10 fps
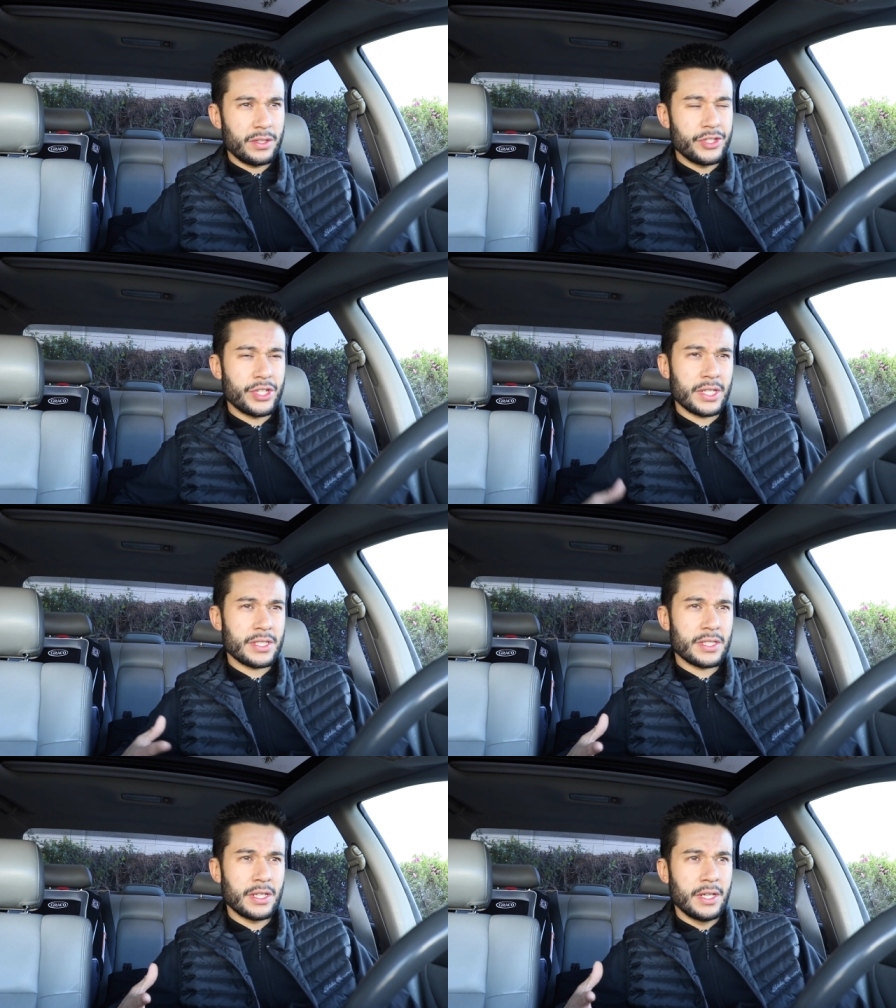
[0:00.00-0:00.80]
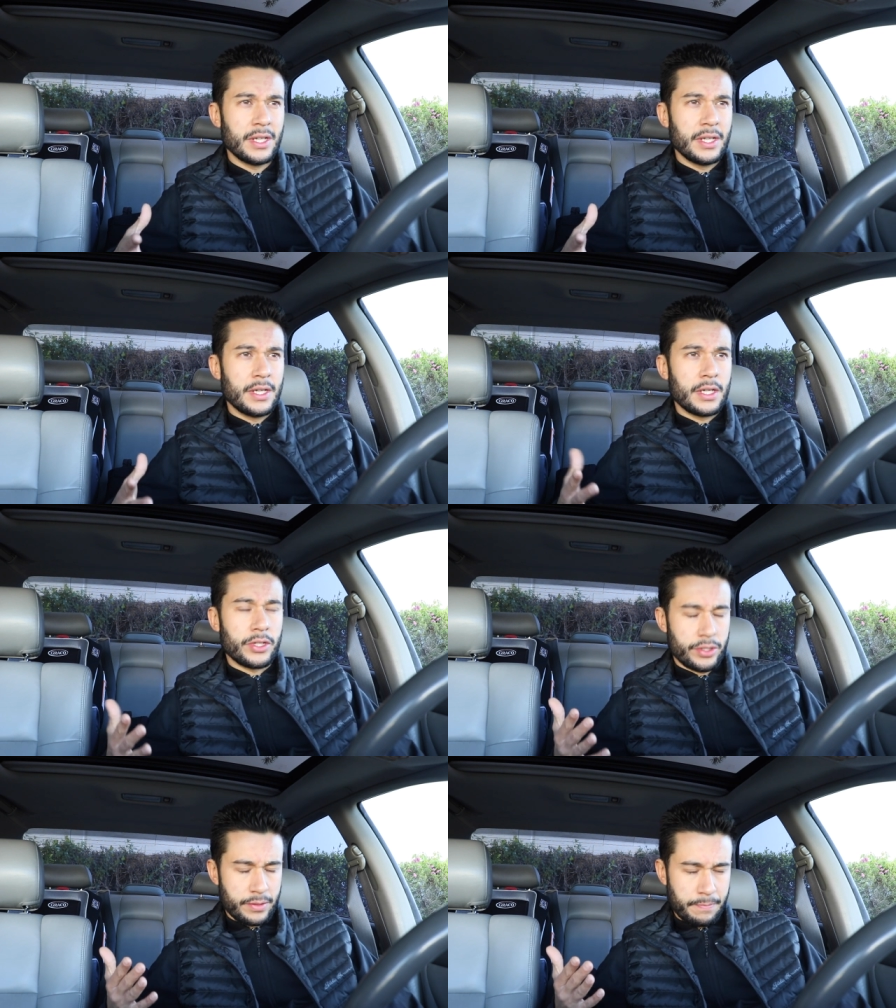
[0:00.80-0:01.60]
just
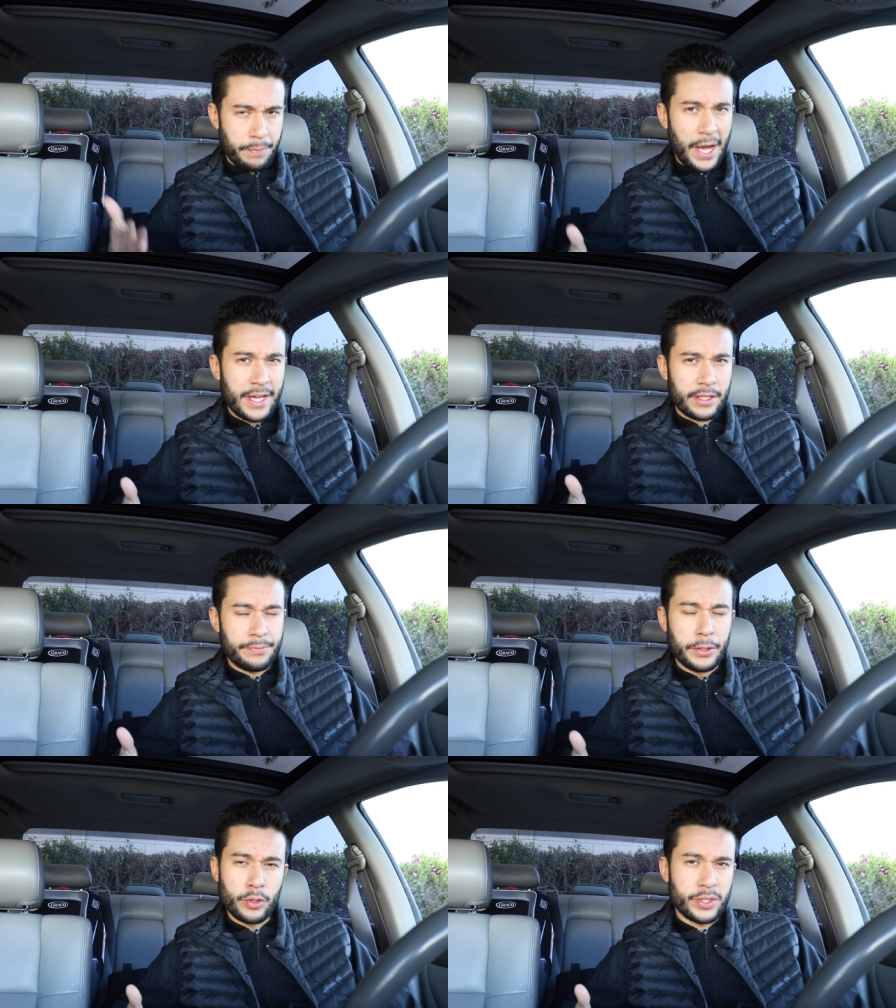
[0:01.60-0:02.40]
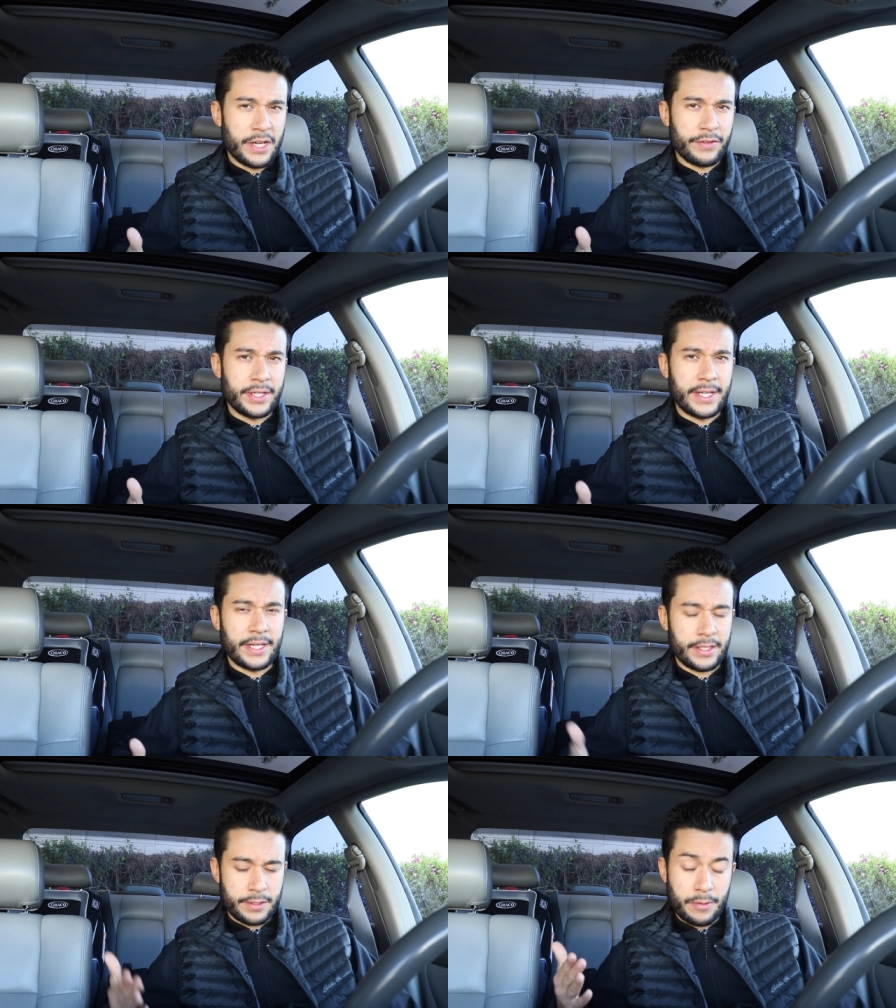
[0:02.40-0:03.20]
buying booze every
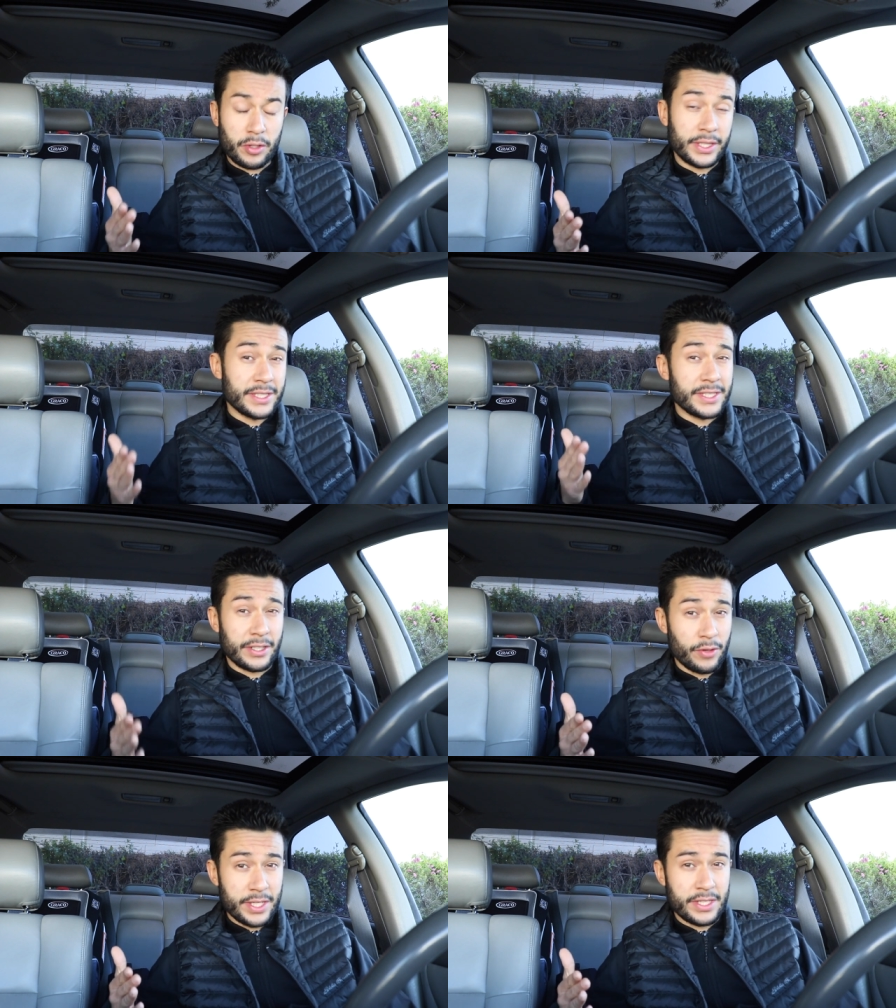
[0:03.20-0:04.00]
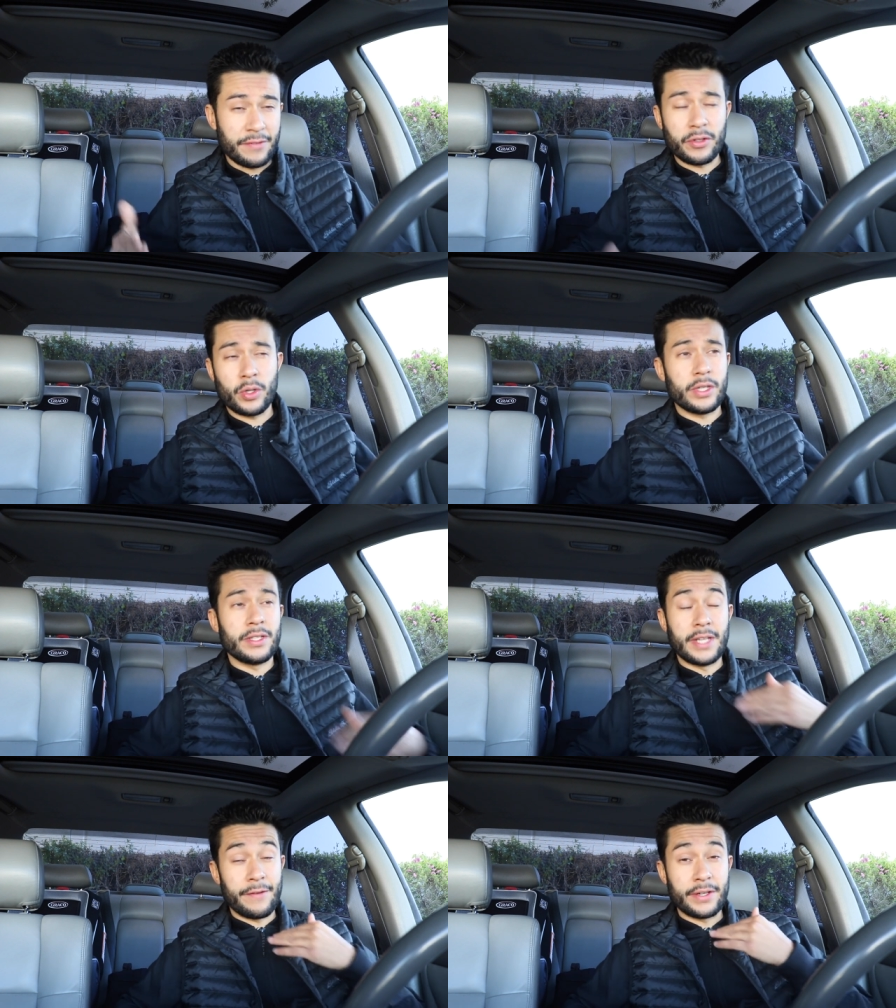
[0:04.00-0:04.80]
day, smoking cigarettes every
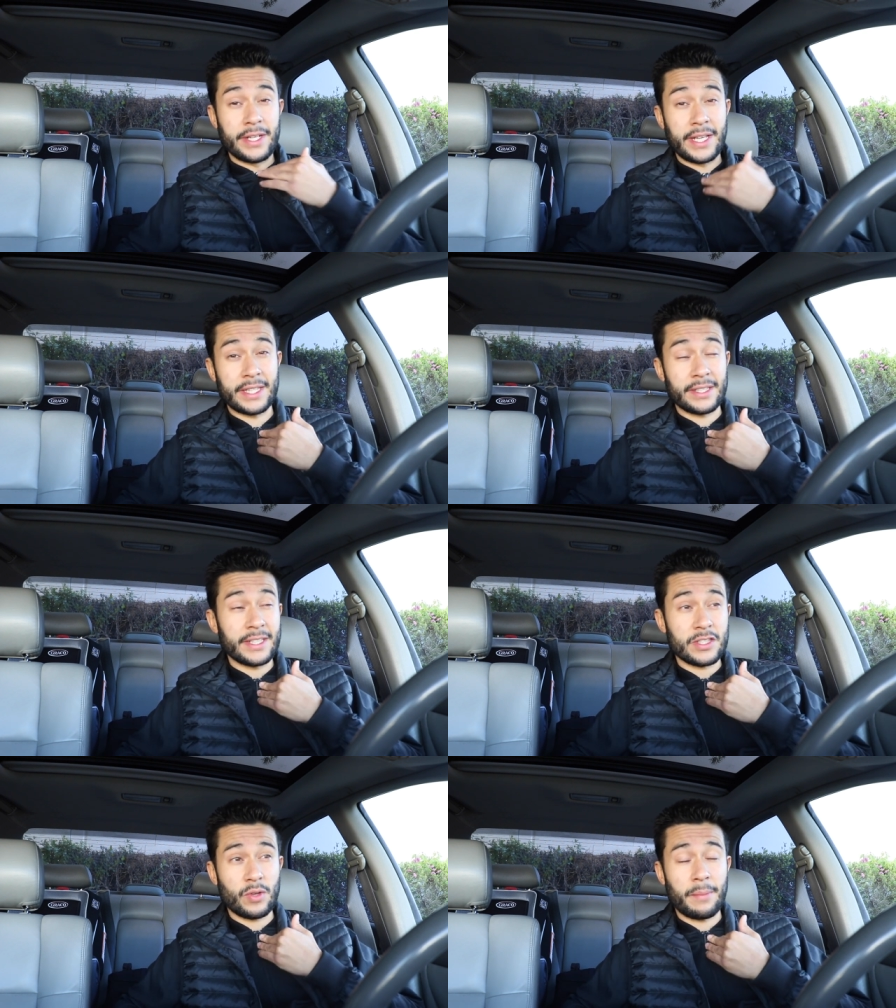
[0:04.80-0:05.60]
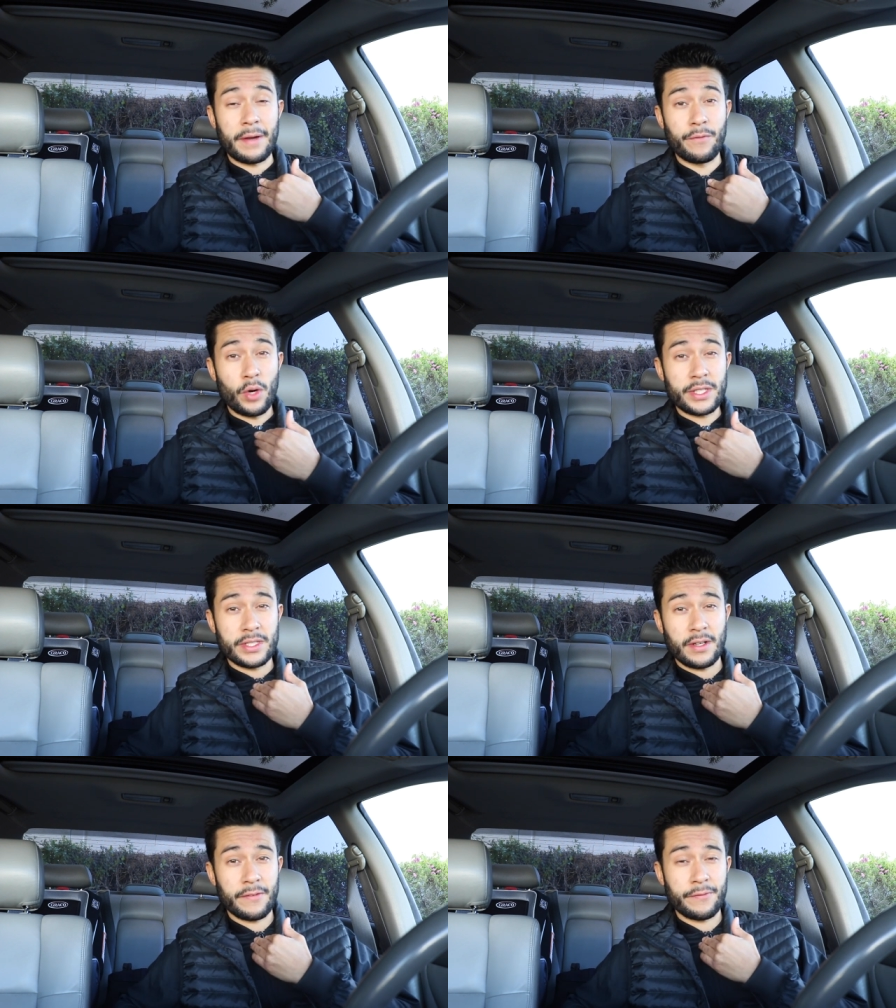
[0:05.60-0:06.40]
every day. I think that's why my voice
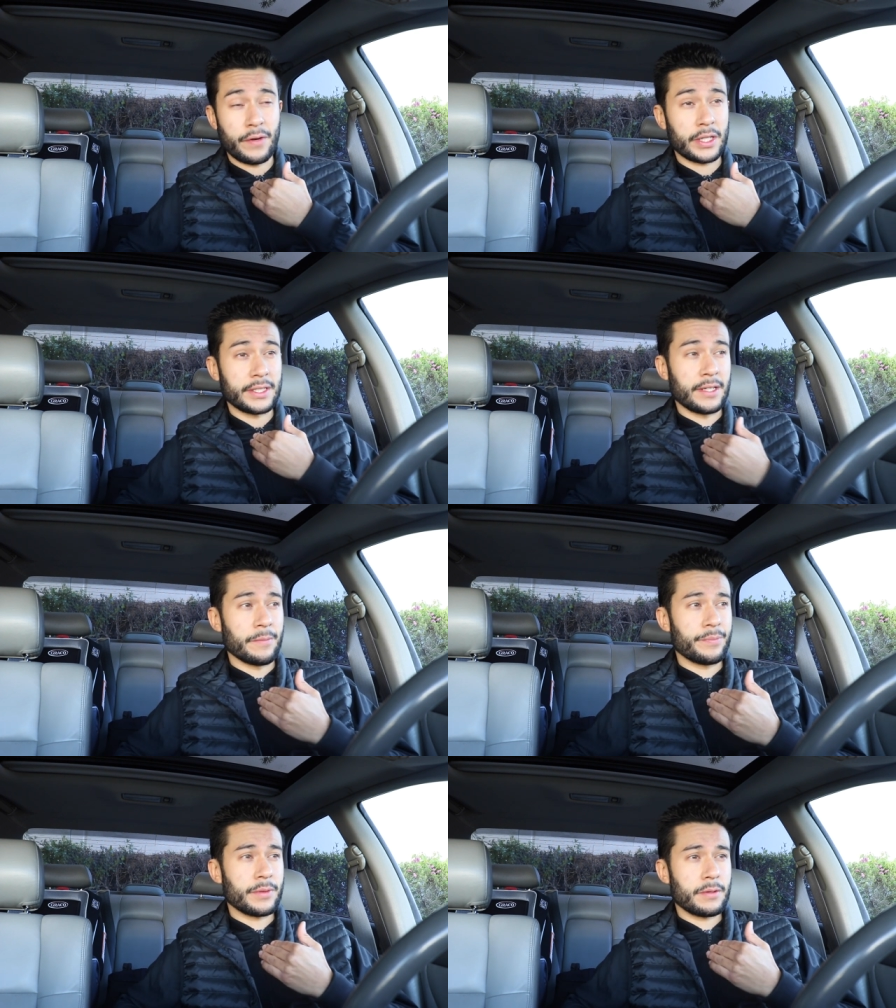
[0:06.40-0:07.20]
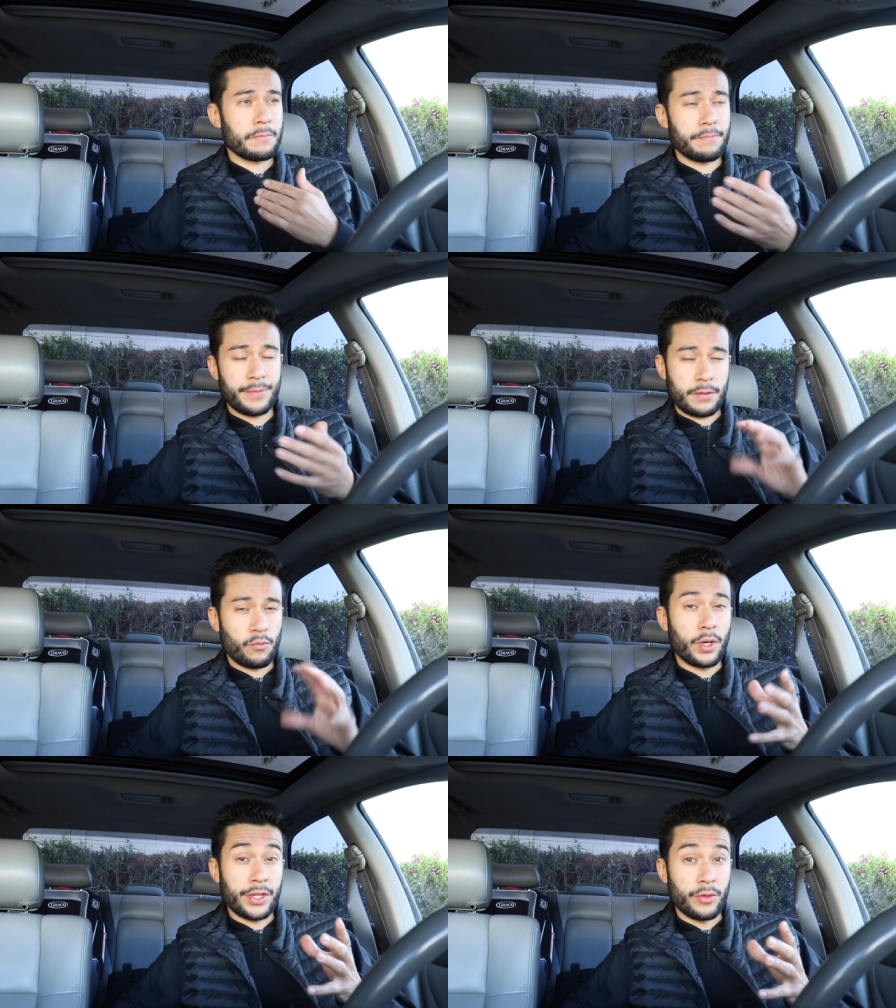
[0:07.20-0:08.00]
is all fucked up.
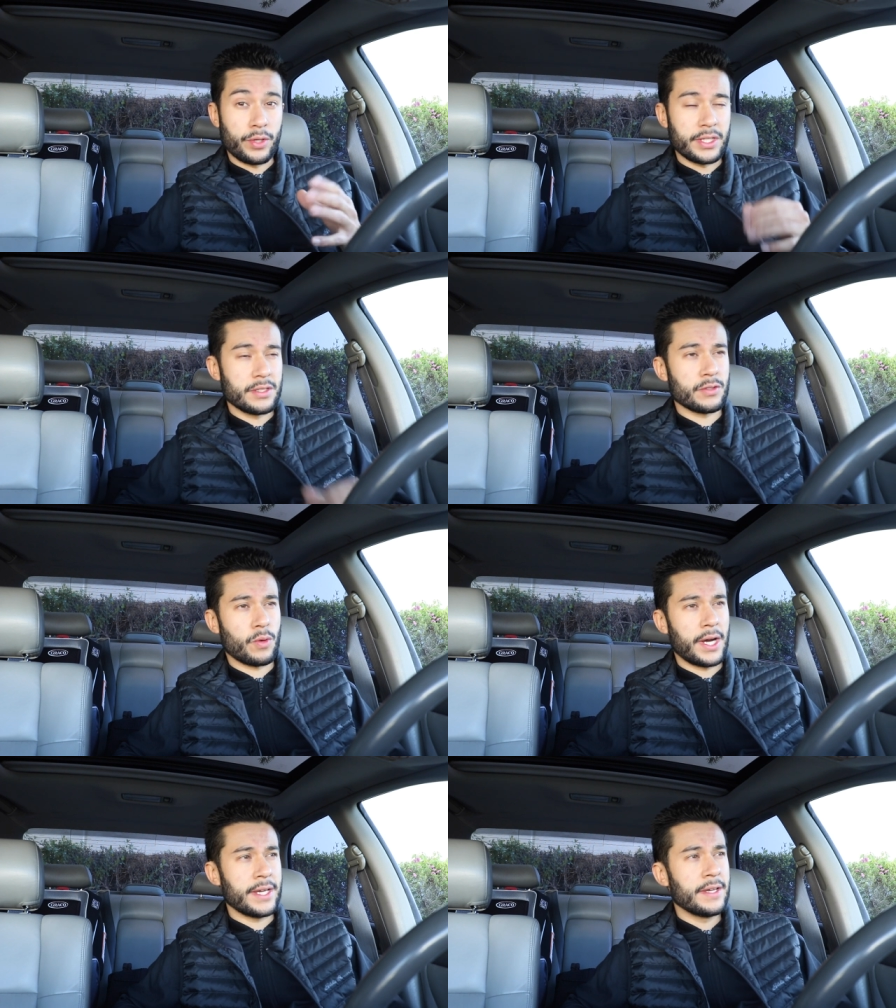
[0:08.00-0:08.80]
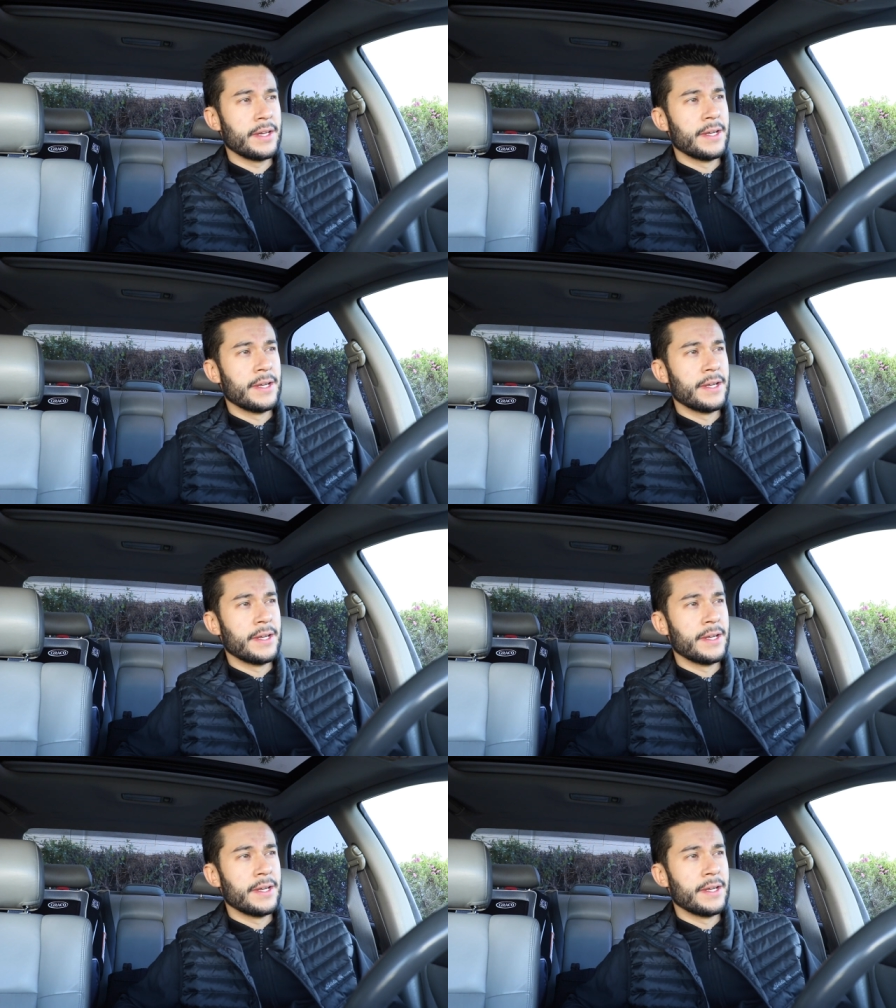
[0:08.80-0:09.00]
One of the reasons why.